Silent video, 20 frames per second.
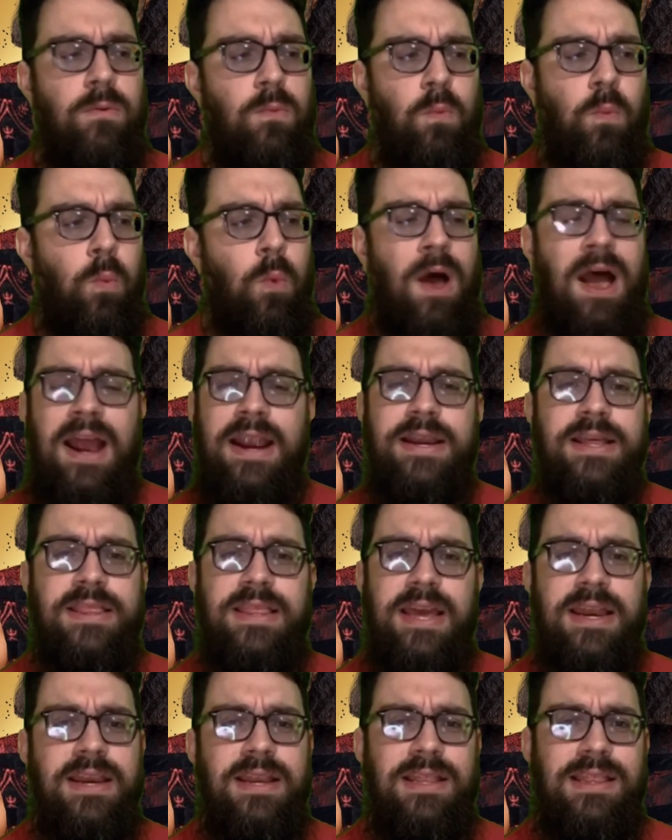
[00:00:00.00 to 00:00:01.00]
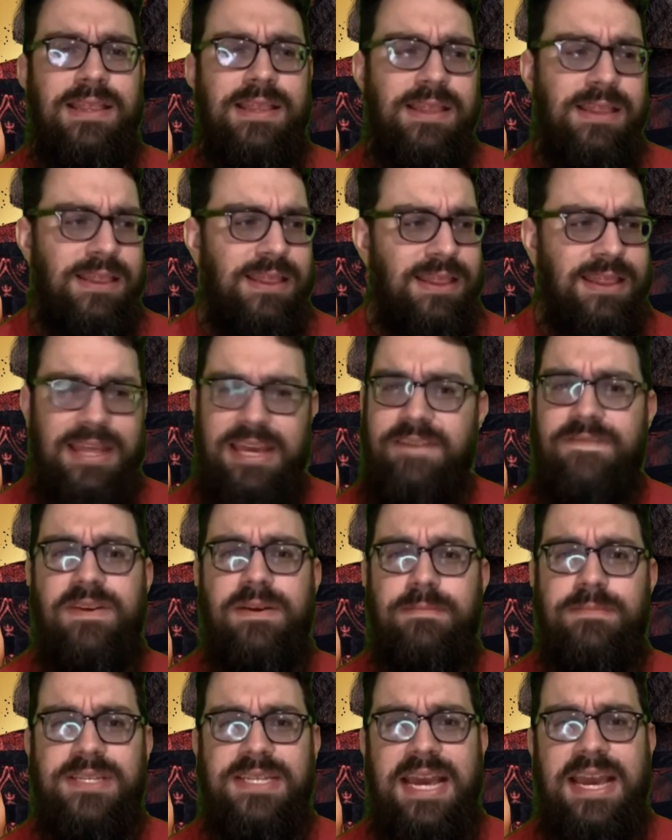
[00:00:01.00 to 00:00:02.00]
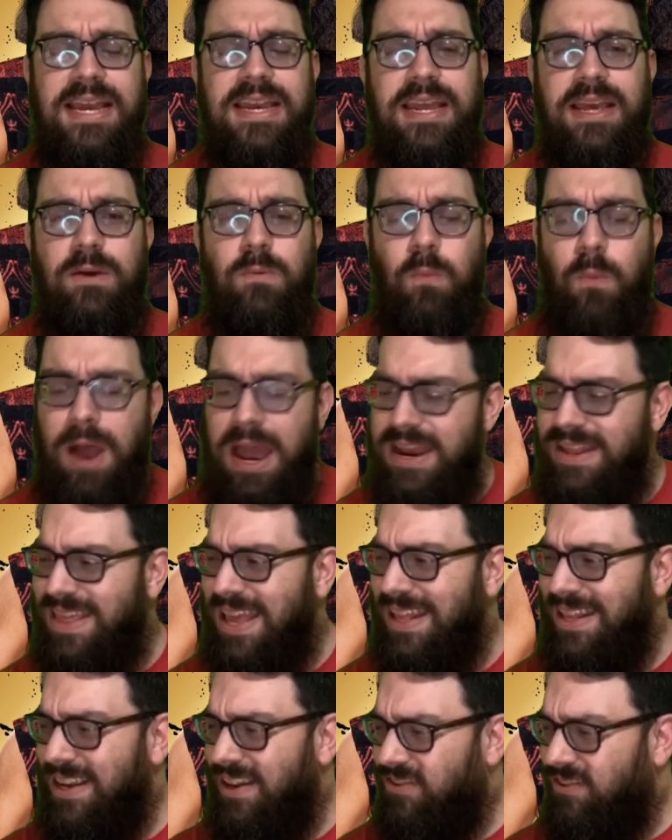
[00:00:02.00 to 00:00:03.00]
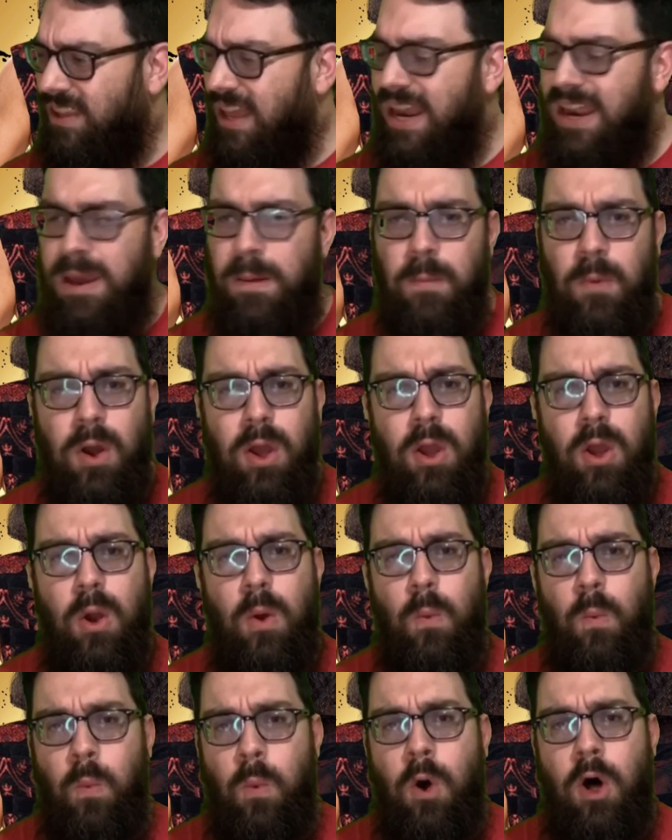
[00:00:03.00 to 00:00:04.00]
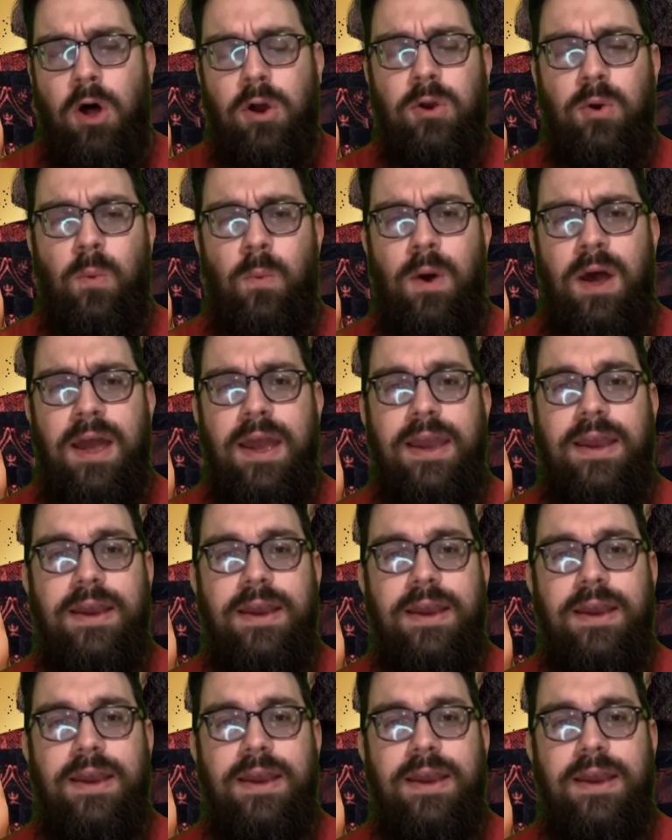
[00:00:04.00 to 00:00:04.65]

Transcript: why did they leave him standing? Why did they just let him walk away?